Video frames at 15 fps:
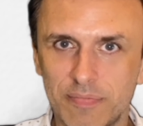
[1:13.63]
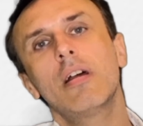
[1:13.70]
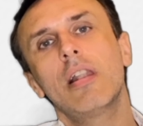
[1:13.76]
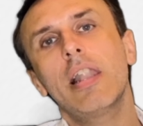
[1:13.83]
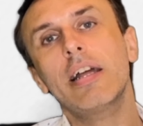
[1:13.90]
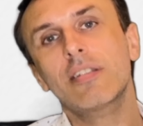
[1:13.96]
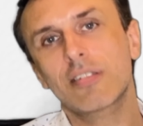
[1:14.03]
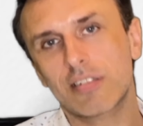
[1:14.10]

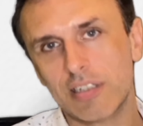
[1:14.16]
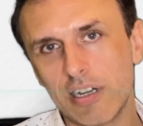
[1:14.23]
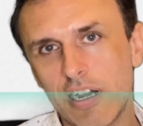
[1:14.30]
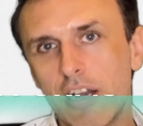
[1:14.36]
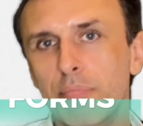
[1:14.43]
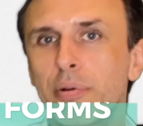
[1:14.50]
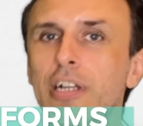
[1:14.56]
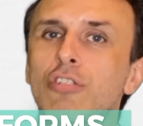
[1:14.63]
Let's
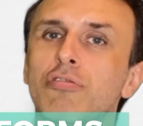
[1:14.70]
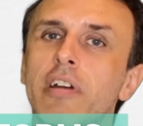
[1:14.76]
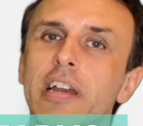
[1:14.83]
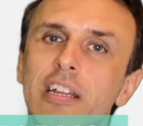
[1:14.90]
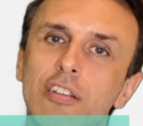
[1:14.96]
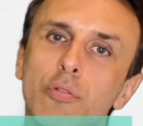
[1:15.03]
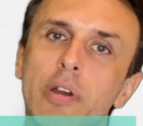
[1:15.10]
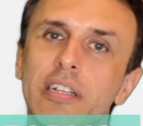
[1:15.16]
start by
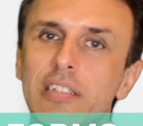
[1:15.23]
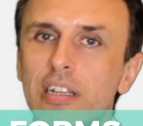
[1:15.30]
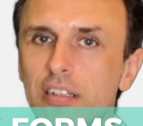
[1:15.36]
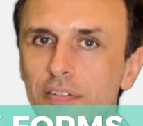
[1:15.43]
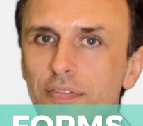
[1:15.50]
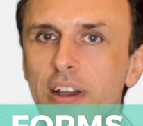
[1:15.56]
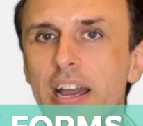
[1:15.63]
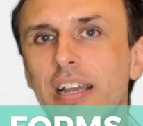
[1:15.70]
trying to
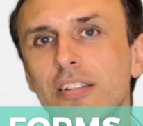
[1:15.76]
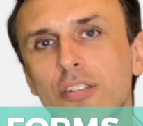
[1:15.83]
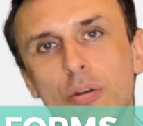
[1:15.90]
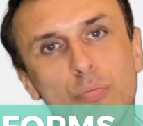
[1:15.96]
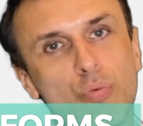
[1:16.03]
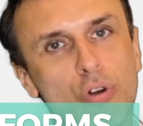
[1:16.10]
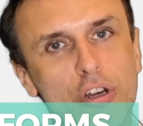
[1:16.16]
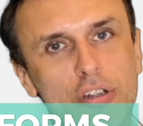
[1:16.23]
identify
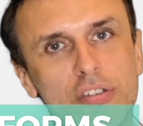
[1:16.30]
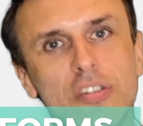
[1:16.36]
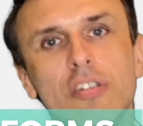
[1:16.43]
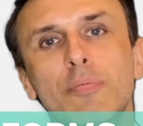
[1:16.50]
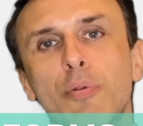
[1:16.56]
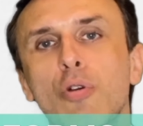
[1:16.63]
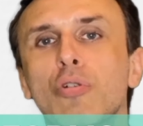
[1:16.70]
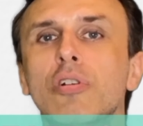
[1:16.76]
some words
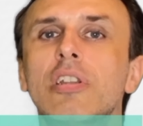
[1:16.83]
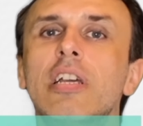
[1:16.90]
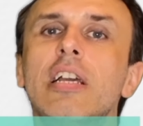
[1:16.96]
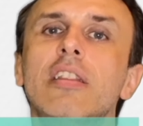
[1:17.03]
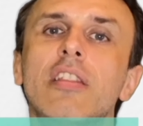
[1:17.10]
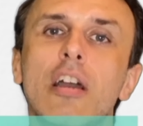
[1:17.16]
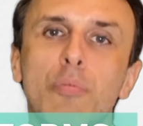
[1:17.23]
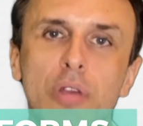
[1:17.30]
spoken
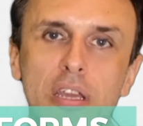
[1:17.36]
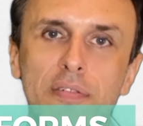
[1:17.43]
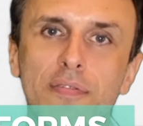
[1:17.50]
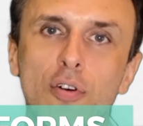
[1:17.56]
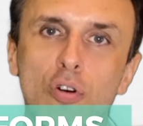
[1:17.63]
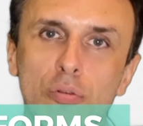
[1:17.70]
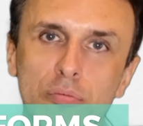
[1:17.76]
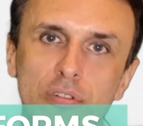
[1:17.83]
in their weak
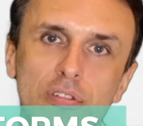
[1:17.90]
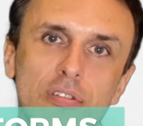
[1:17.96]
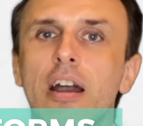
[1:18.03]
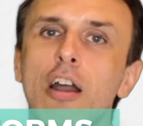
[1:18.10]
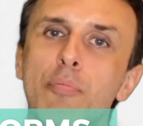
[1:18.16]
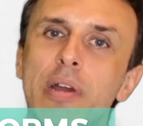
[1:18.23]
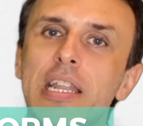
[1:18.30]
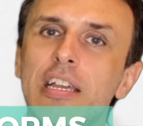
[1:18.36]
forms.
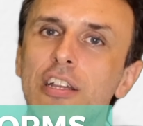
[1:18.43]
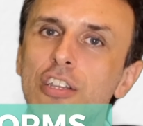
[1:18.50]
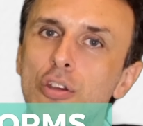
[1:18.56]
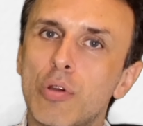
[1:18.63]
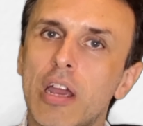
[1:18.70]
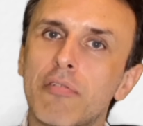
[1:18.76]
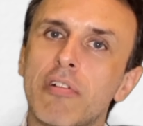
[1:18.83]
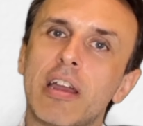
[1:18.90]
How many can you
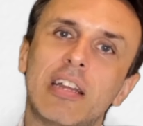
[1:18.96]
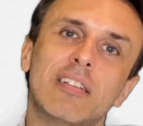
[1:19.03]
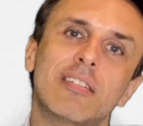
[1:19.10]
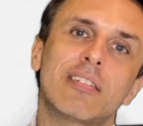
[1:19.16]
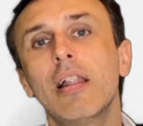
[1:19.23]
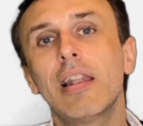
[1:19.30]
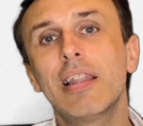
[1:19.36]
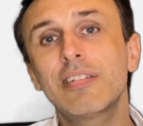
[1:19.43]
get
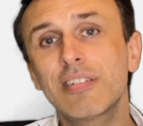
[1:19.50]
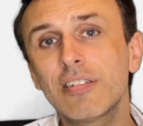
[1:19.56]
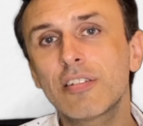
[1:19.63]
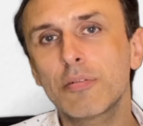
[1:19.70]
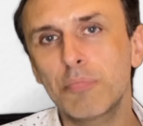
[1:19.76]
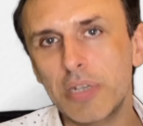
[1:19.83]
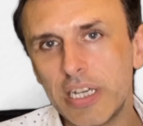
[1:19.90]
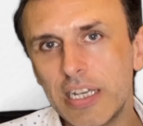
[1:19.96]
right? Listen
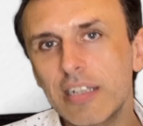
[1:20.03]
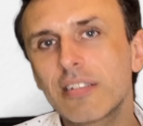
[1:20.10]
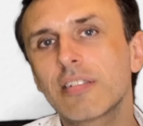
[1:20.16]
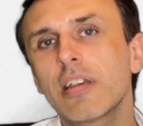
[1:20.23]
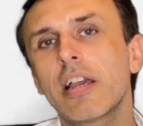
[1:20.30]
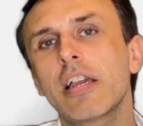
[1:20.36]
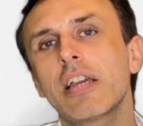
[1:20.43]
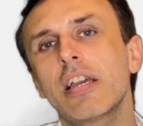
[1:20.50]
to me
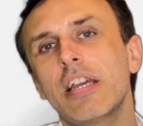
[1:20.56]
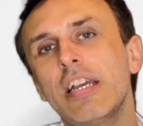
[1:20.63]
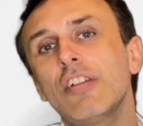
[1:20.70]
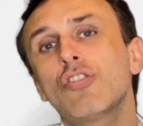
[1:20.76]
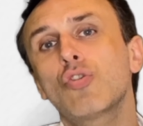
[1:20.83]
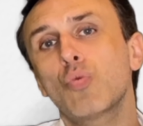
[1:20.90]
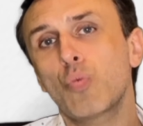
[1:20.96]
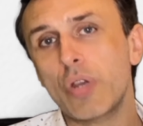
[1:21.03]
say
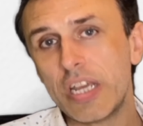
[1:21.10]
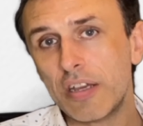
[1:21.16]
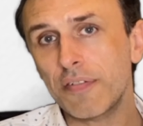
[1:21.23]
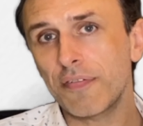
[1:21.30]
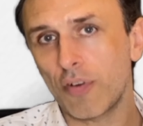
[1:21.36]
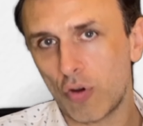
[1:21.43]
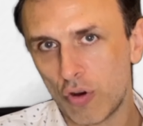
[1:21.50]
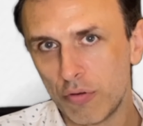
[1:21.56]
each weak
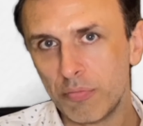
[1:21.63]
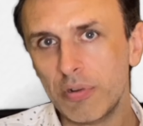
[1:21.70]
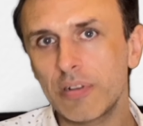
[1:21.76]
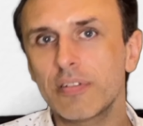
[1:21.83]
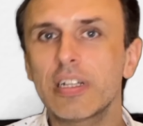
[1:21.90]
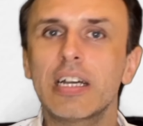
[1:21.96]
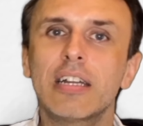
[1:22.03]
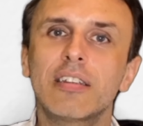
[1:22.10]
form
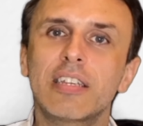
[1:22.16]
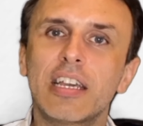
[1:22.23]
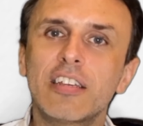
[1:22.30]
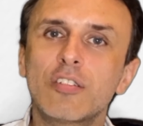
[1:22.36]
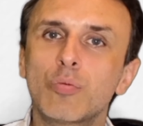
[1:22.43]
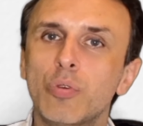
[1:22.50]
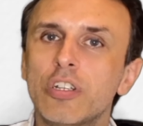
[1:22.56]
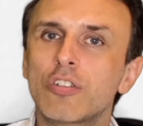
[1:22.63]
and
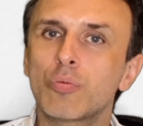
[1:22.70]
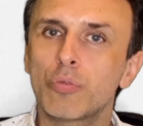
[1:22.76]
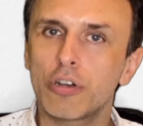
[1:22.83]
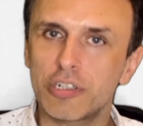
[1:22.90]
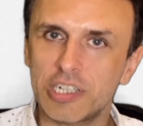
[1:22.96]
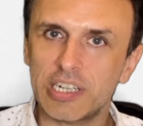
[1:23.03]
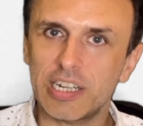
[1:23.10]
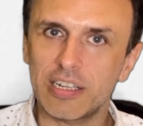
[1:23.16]
guess which
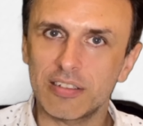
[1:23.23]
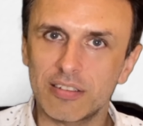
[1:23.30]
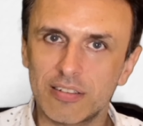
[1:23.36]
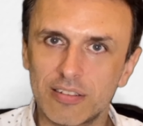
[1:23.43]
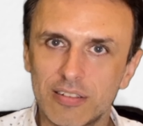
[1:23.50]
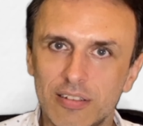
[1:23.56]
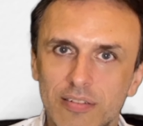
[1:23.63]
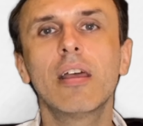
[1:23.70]
word it
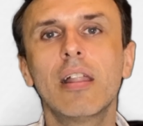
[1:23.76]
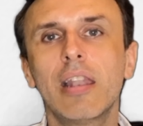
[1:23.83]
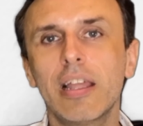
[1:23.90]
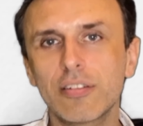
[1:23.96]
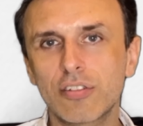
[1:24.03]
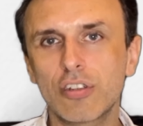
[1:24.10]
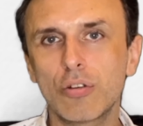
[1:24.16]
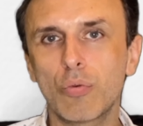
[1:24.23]
is.
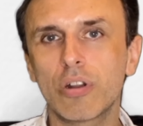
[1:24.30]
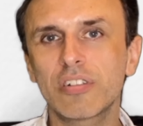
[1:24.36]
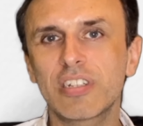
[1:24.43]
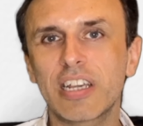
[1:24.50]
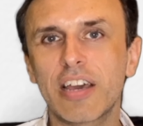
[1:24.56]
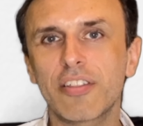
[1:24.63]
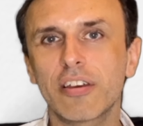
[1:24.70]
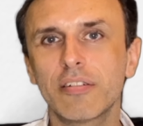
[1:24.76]
Let's do one
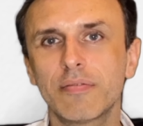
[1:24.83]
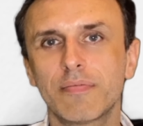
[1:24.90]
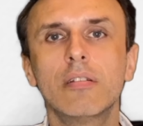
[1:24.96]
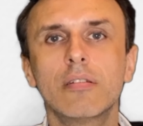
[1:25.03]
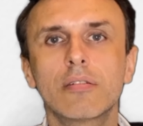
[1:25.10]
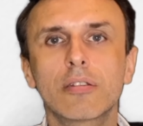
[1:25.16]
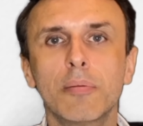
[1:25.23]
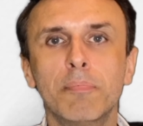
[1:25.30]
together.
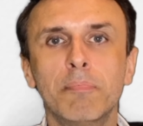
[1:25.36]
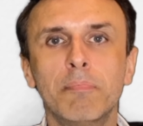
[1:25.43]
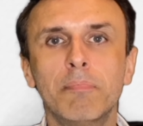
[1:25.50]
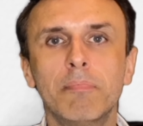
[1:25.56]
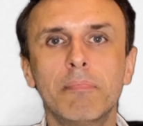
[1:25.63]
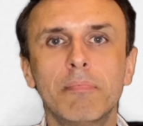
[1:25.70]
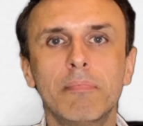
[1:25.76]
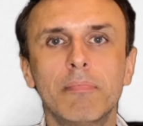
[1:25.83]
Some.
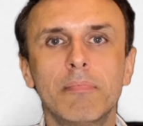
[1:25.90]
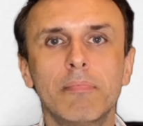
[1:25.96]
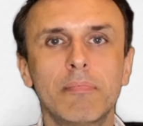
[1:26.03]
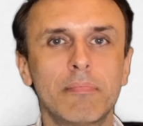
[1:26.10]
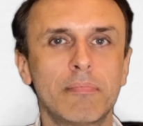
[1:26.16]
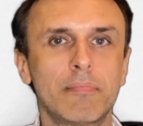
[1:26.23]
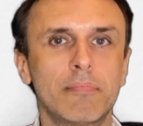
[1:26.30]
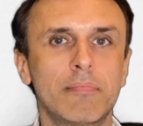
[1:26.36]

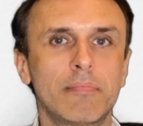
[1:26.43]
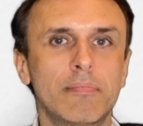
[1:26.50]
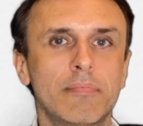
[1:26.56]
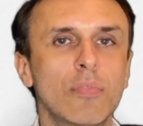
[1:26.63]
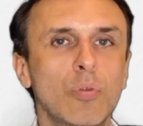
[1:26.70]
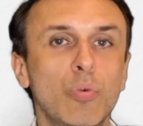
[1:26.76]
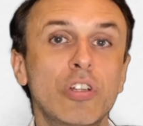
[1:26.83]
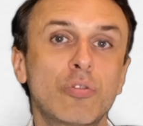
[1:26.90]

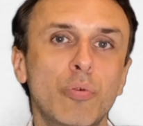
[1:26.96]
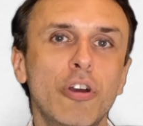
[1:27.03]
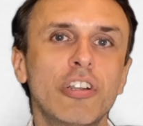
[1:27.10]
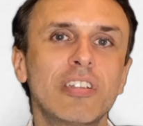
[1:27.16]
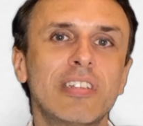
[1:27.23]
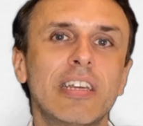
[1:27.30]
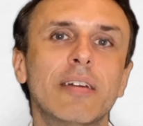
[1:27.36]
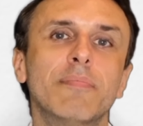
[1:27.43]
Which word
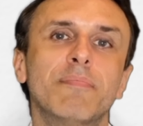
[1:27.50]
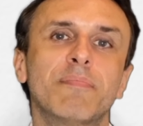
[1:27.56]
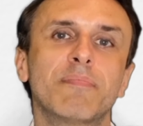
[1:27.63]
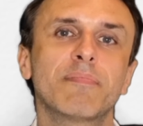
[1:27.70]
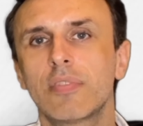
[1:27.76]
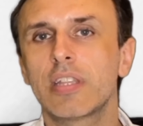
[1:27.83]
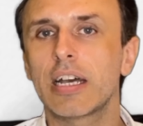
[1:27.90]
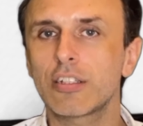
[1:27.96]
is it?
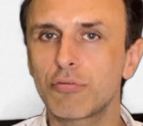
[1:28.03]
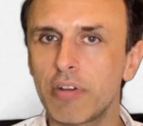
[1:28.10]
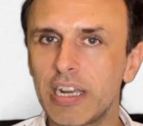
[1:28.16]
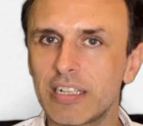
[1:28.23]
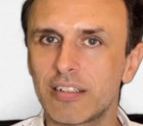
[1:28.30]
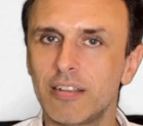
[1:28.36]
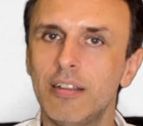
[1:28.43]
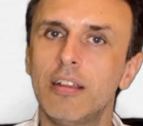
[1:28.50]
That's
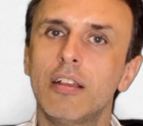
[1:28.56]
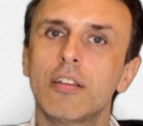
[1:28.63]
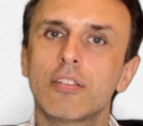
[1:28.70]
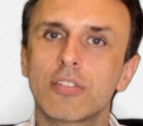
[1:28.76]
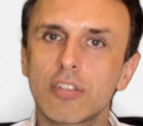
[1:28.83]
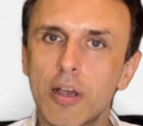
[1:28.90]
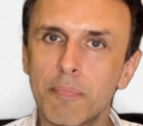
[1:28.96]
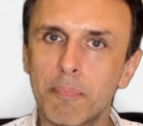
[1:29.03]
right.
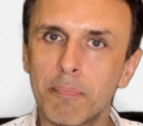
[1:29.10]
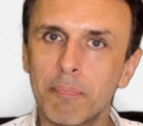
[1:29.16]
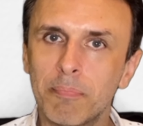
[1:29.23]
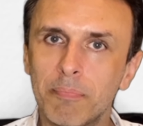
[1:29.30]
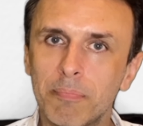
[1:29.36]
Some.